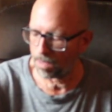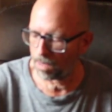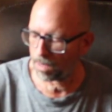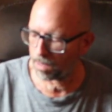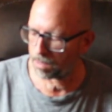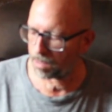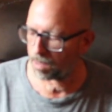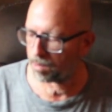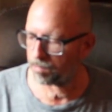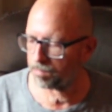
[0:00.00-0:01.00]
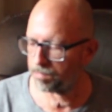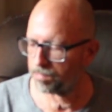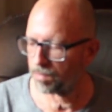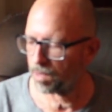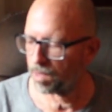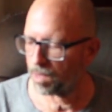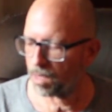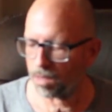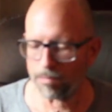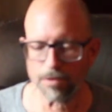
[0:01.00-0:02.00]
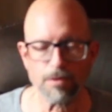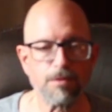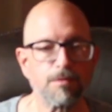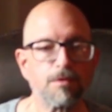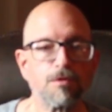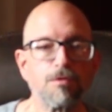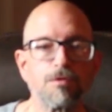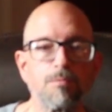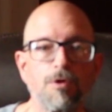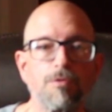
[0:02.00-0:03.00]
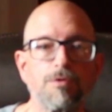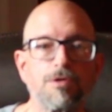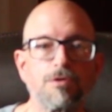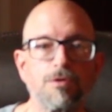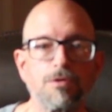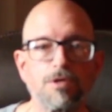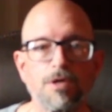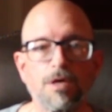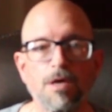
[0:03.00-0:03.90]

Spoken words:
And let me do some more research,